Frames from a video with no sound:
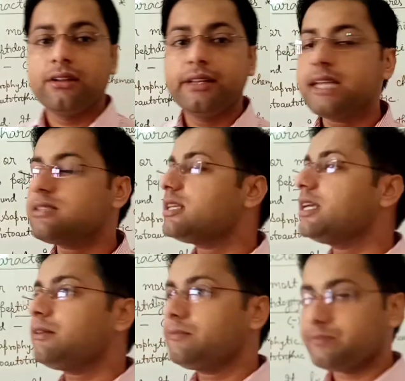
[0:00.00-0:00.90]
Next
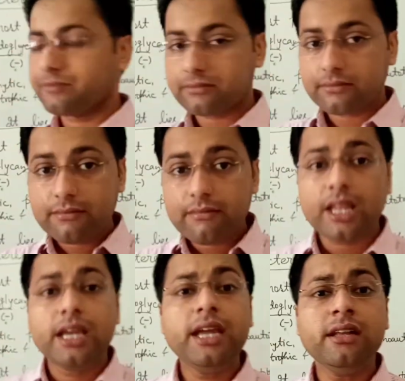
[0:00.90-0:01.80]
thing,
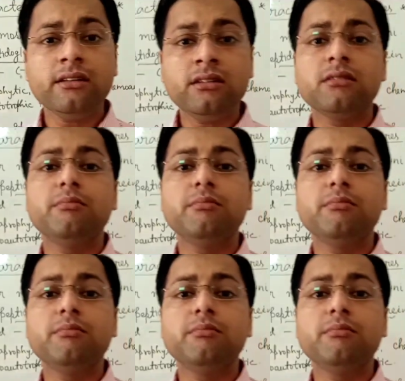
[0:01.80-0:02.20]
in